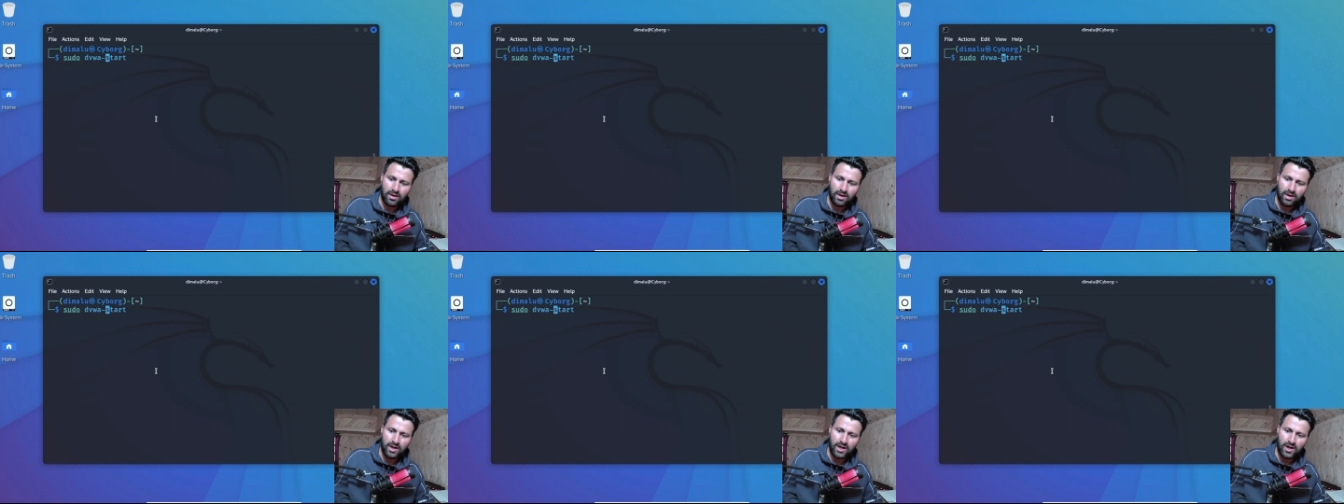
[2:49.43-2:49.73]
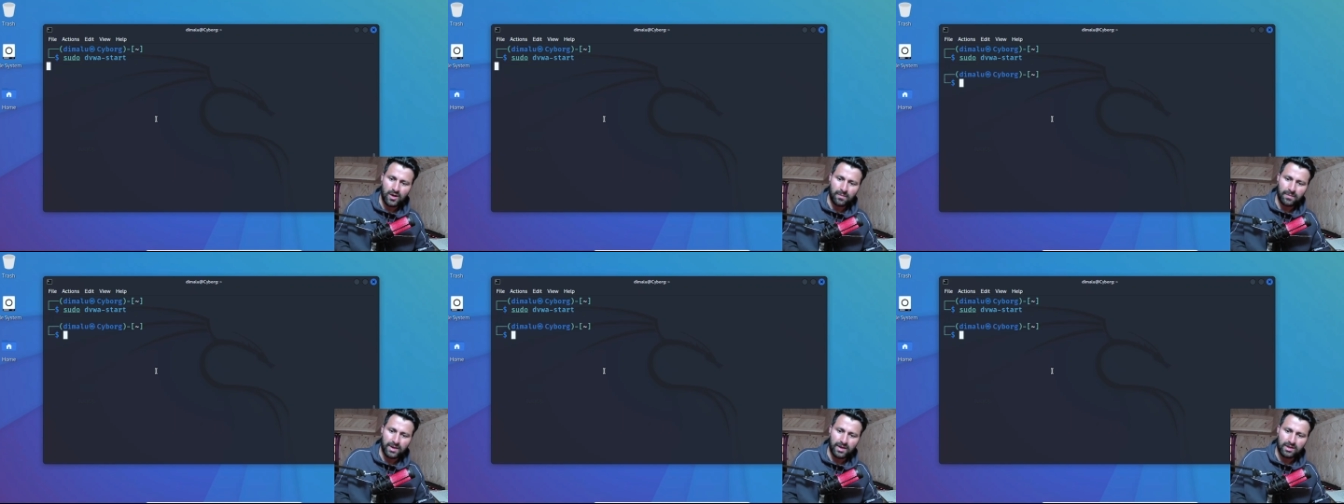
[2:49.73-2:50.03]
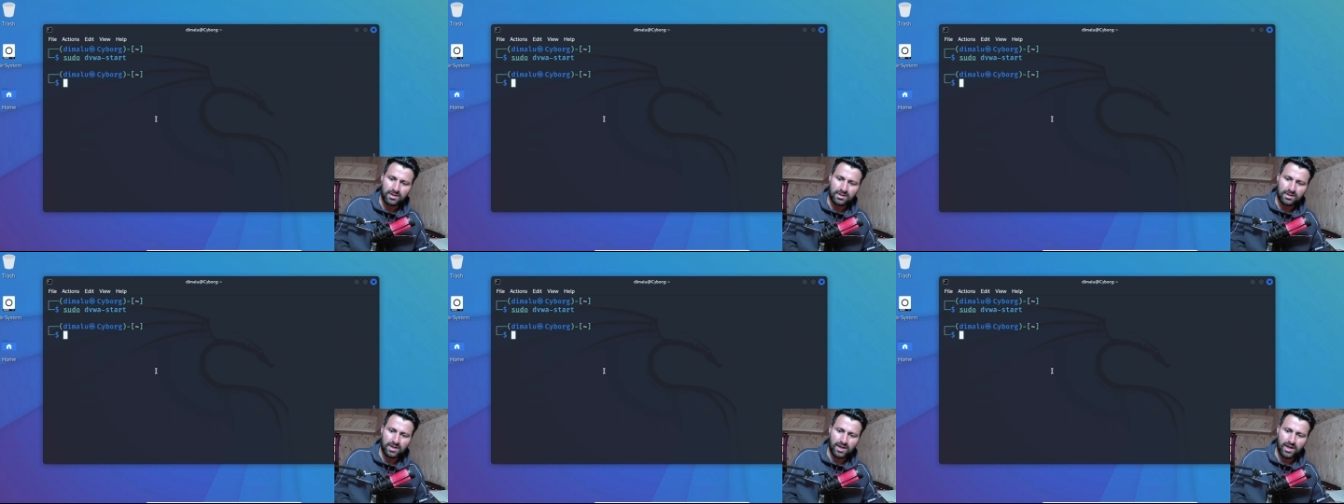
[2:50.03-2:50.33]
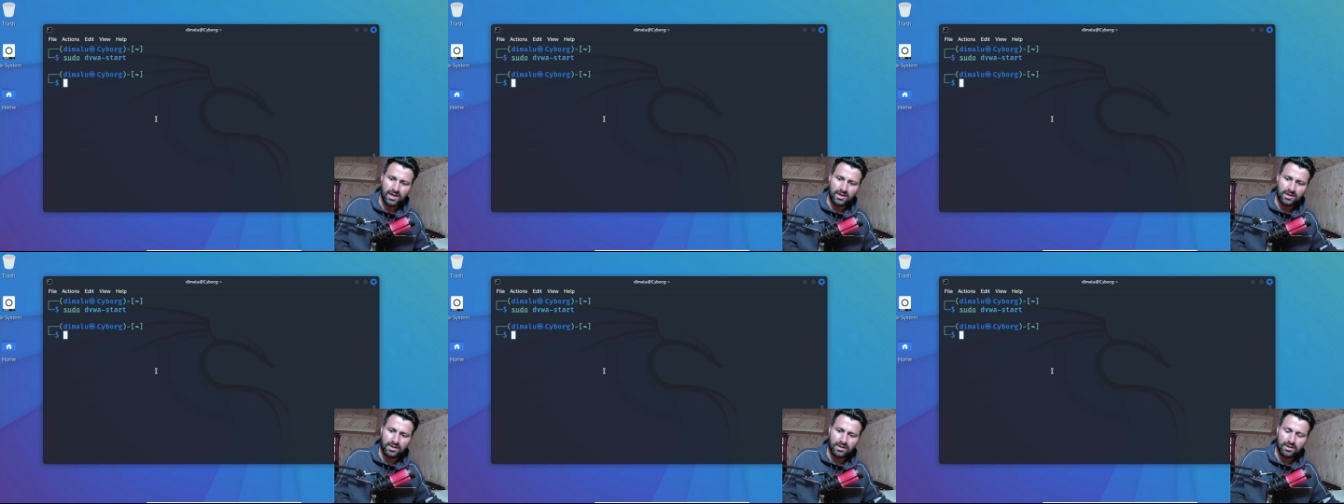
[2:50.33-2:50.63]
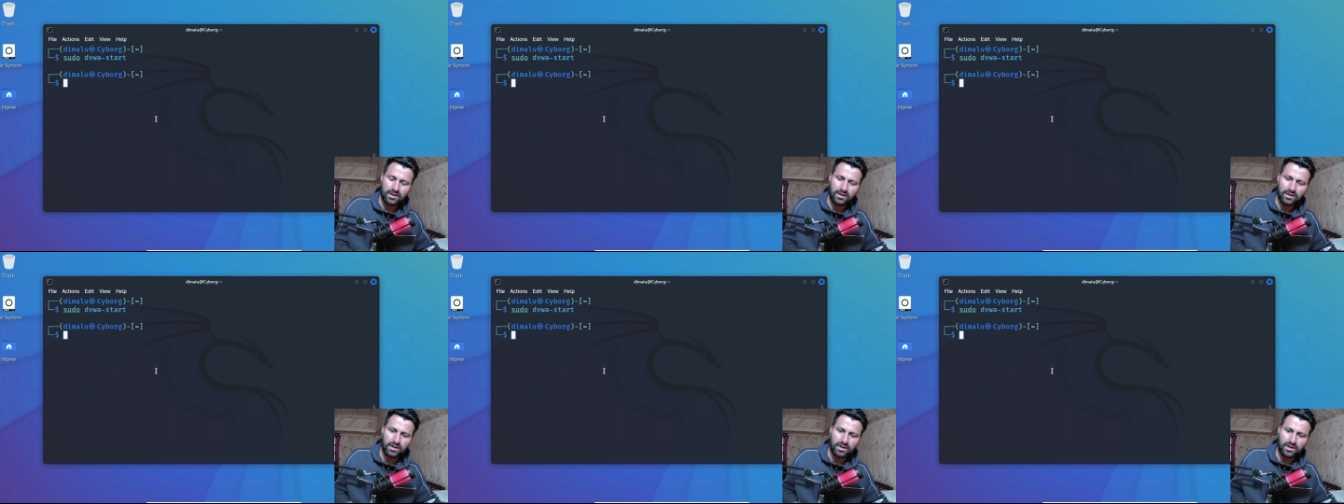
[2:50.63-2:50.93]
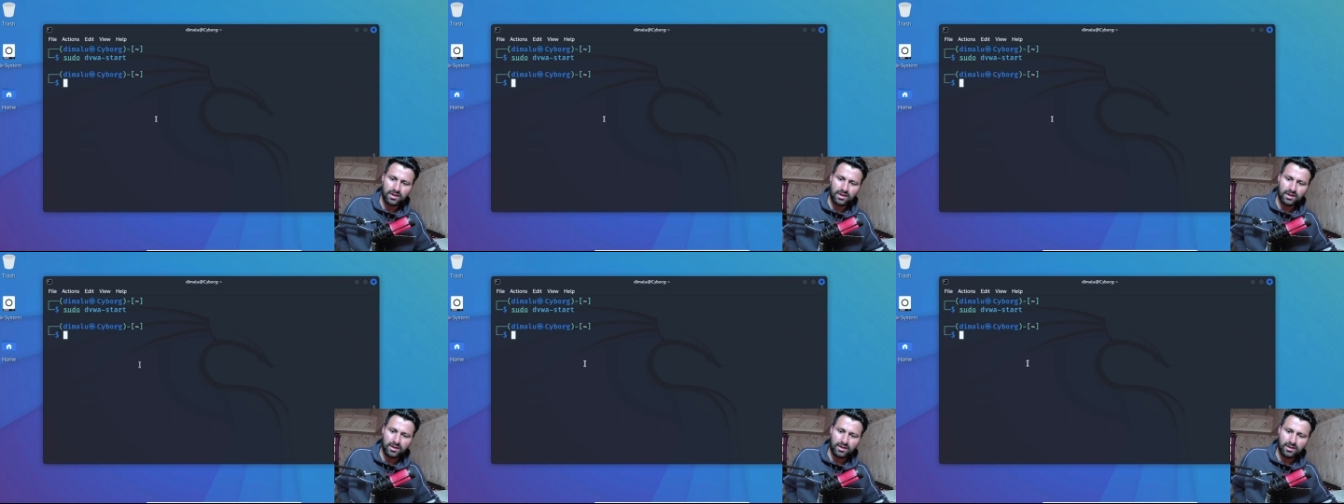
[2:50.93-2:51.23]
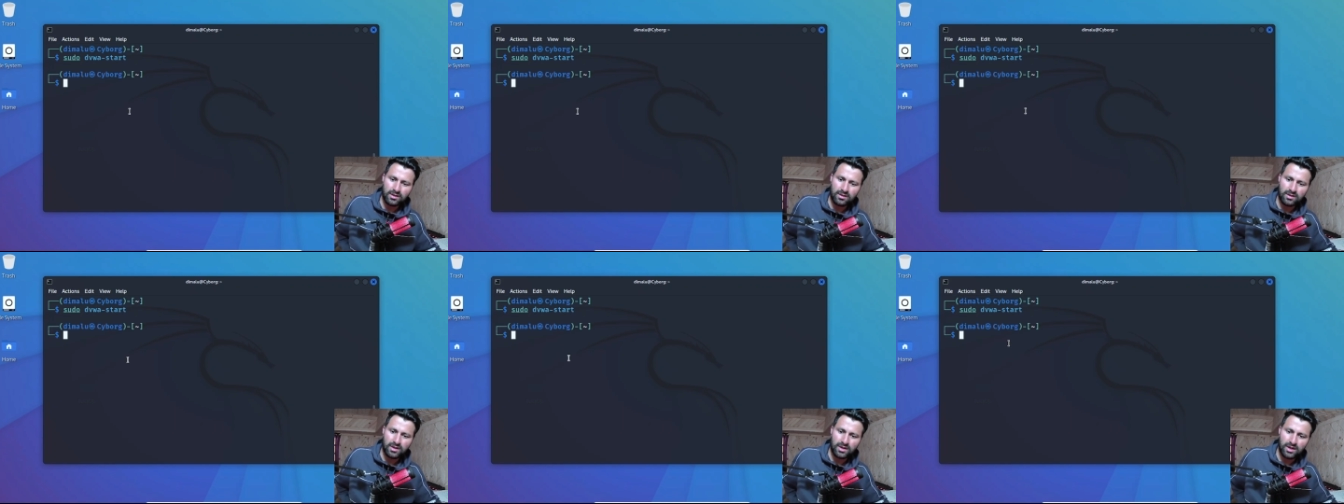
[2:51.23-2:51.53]
Now press enter.
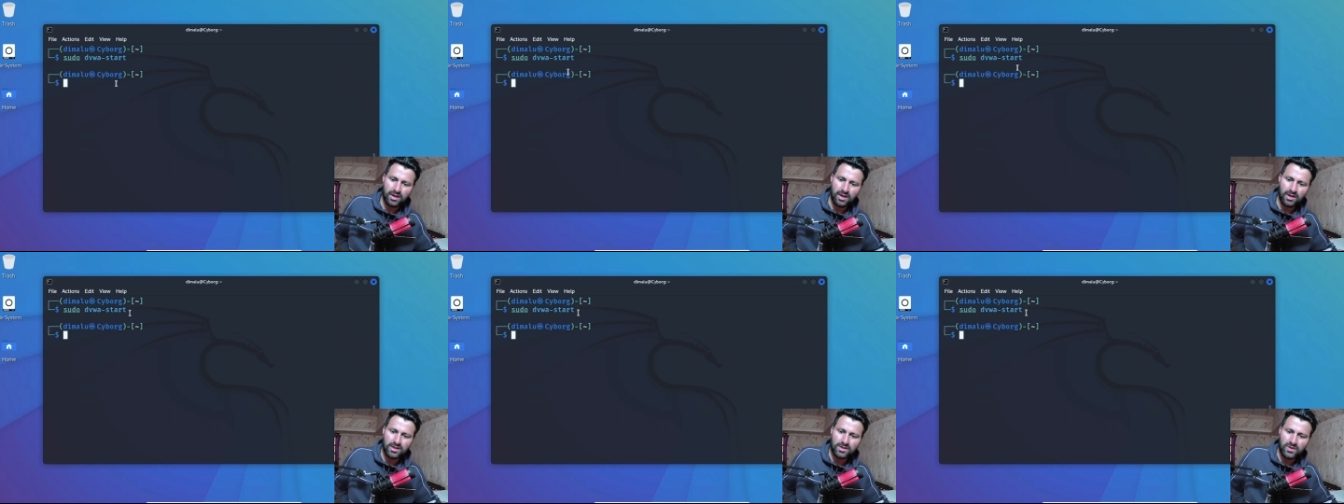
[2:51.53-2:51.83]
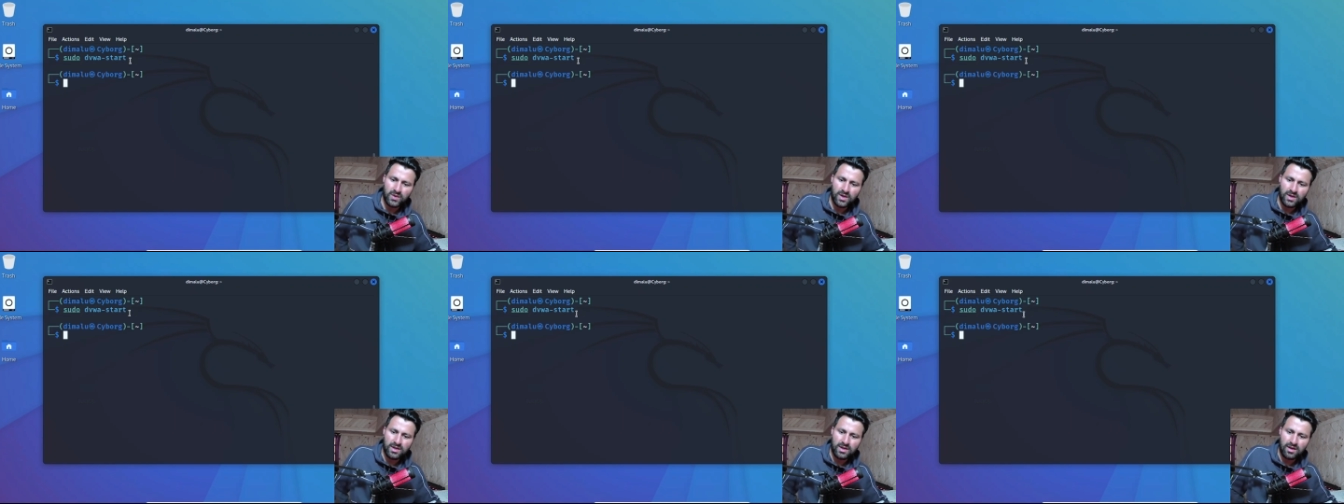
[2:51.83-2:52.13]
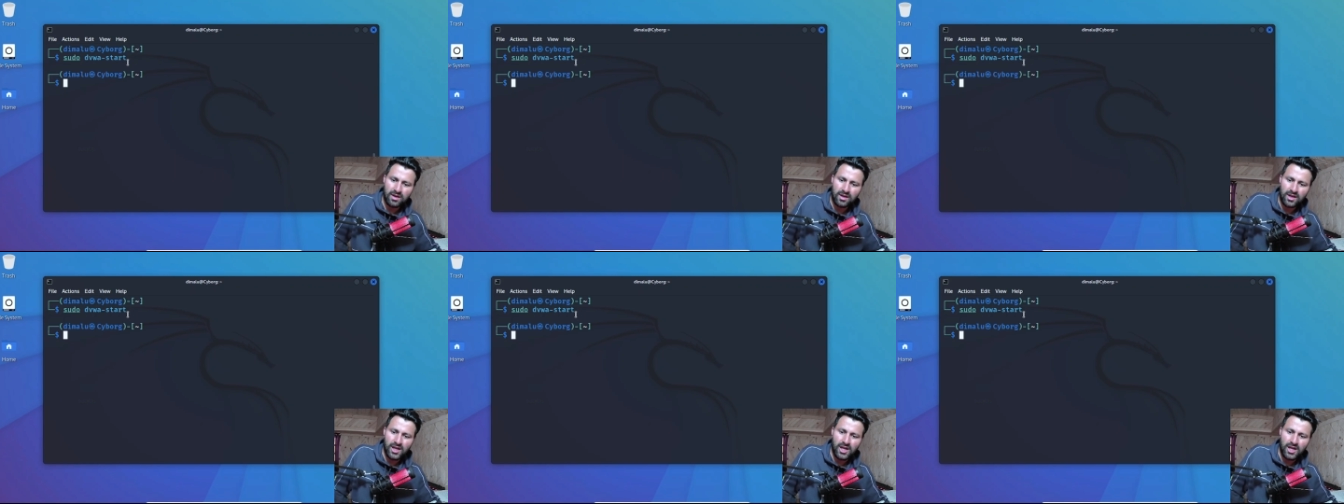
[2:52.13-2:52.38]
It is gonna take